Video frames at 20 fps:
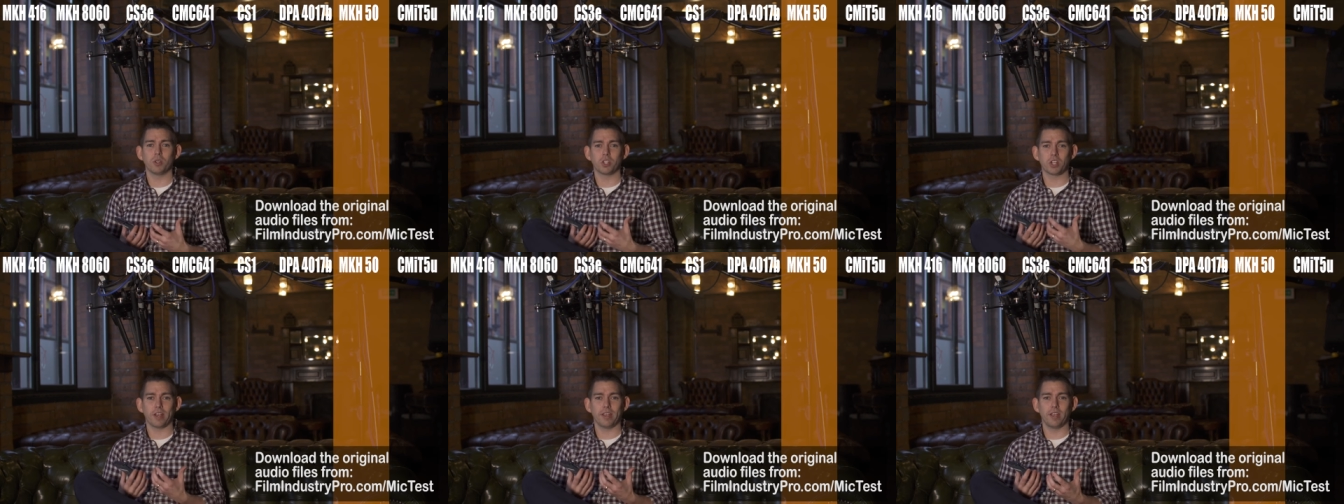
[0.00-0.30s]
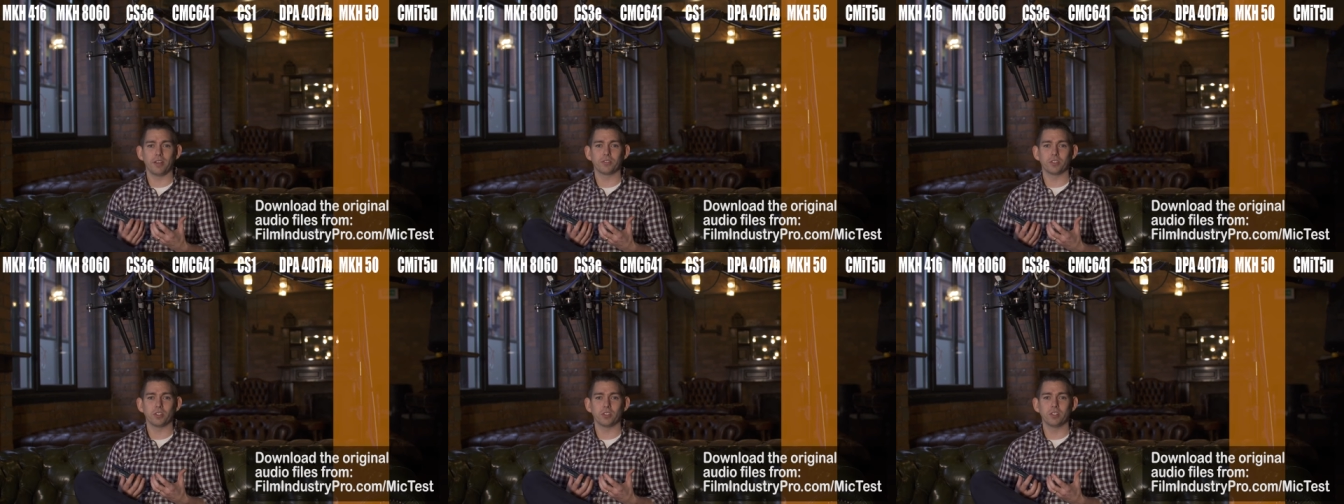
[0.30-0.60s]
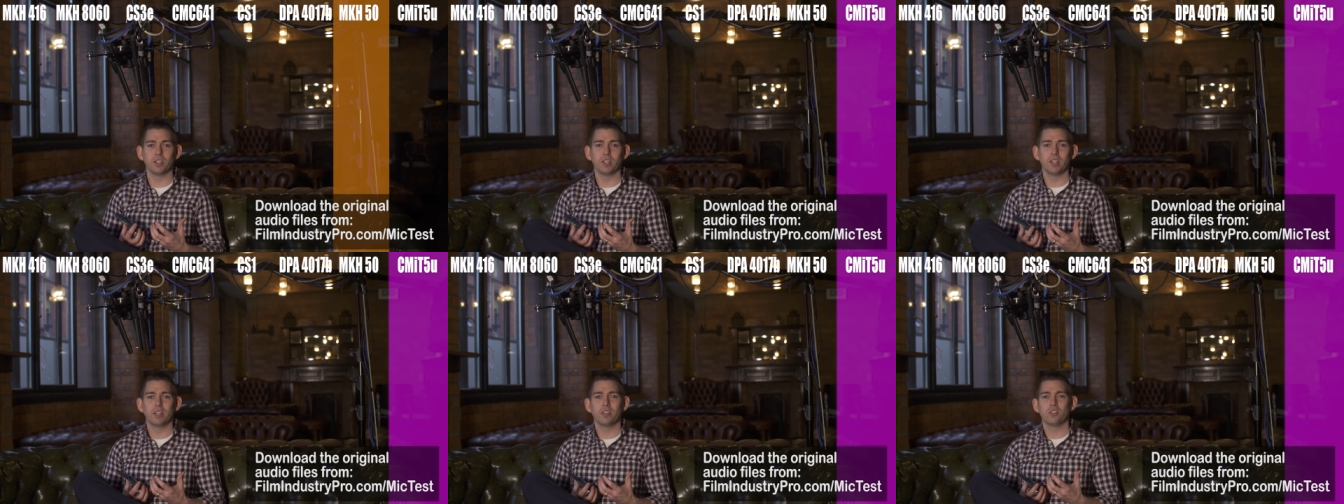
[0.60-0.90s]
which I have
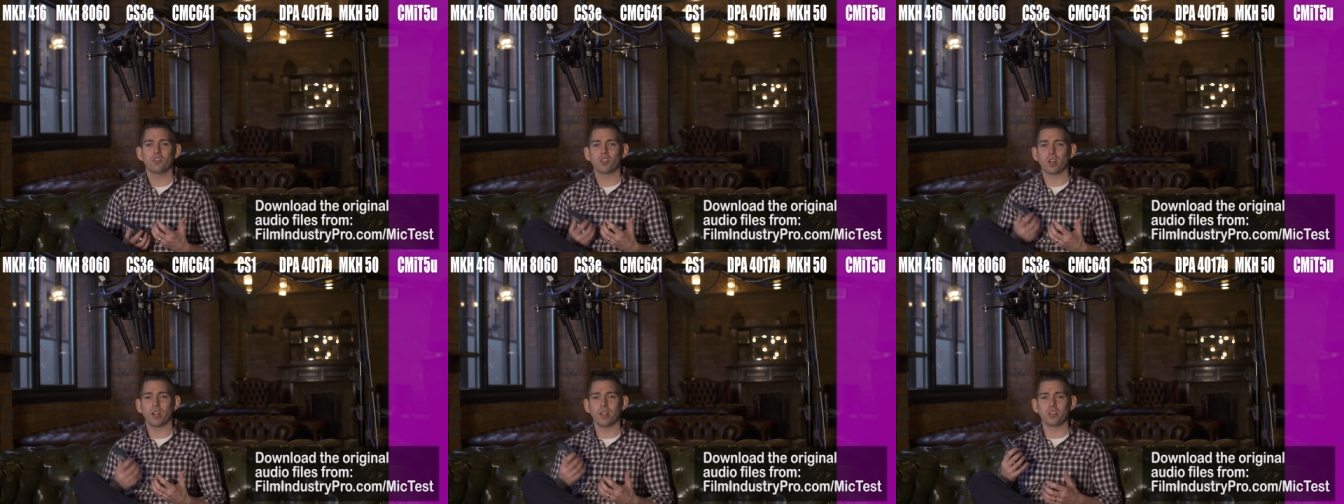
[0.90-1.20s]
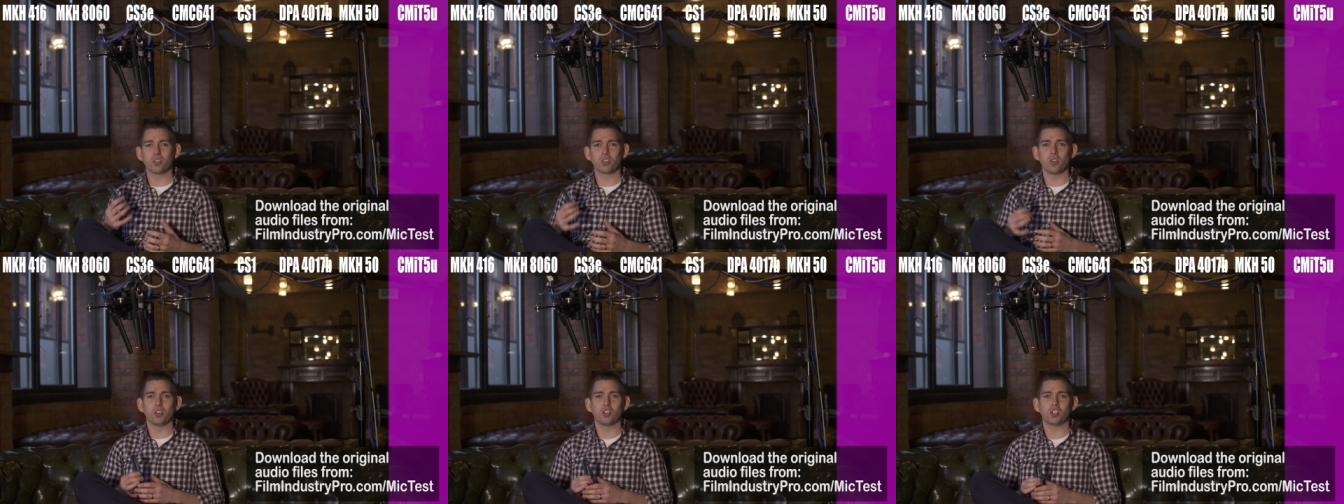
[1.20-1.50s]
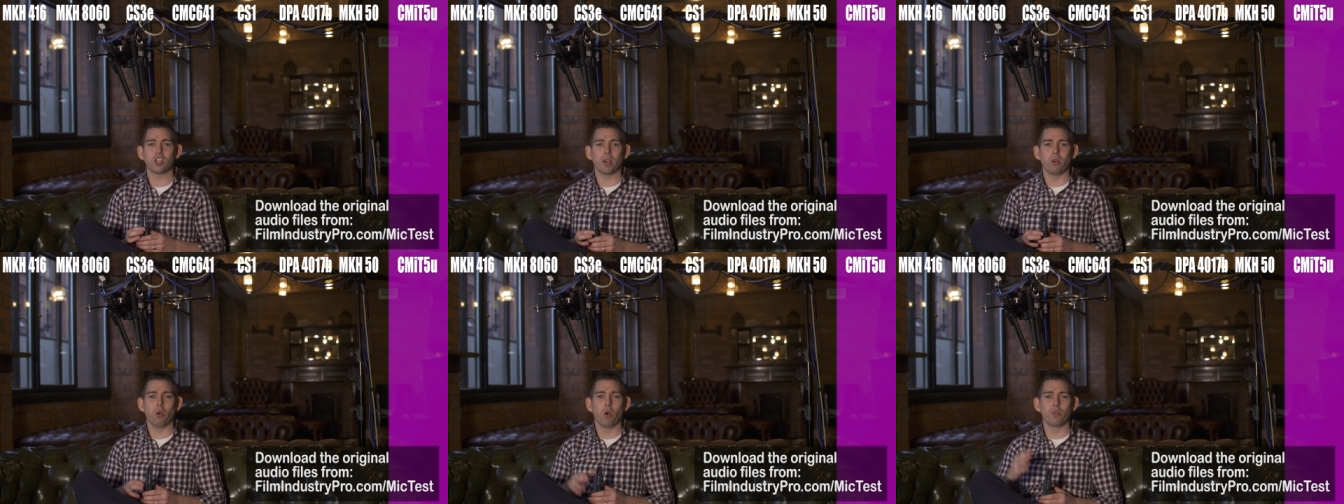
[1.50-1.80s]
done. Try and sort of
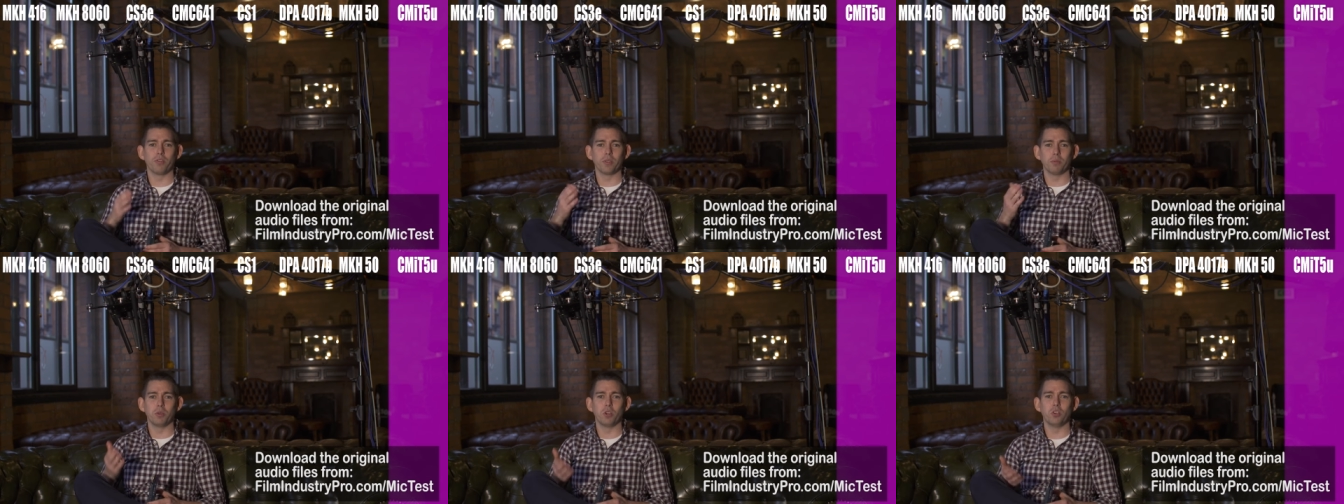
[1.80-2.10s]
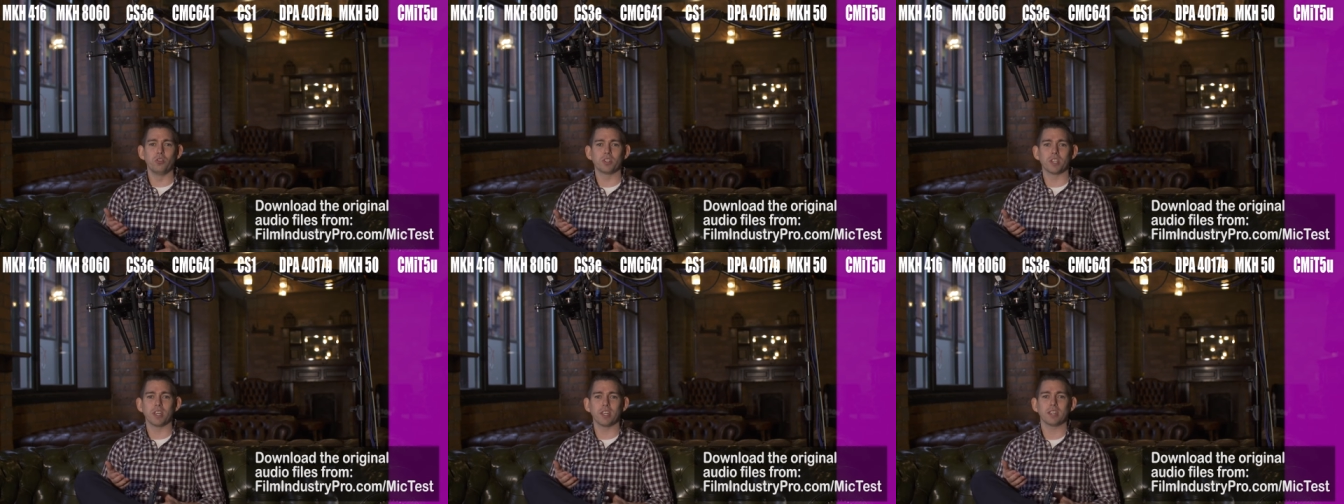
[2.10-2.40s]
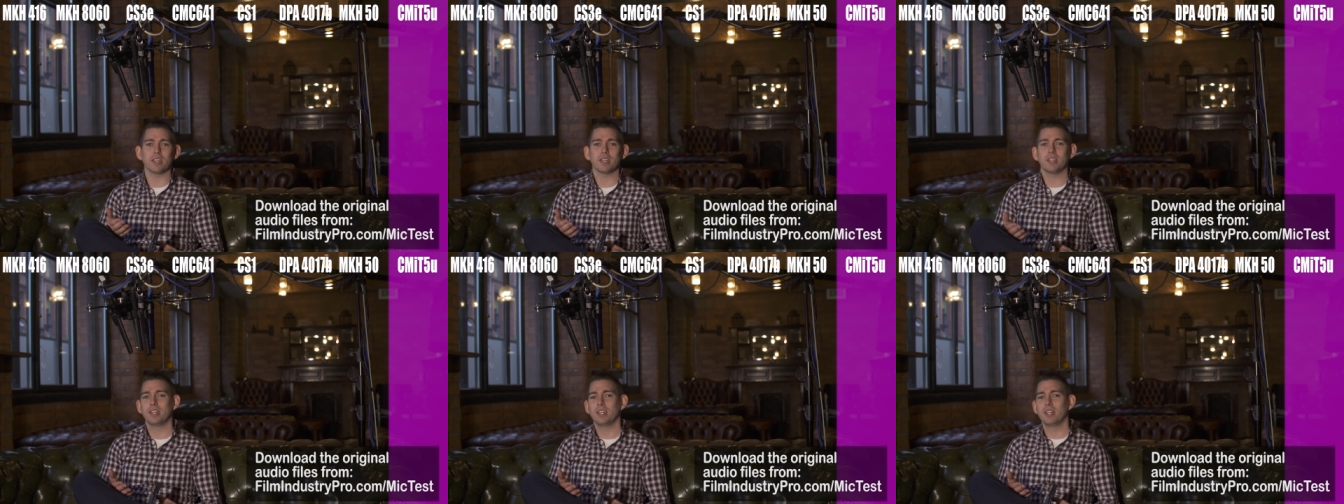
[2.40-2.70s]
shout over the music.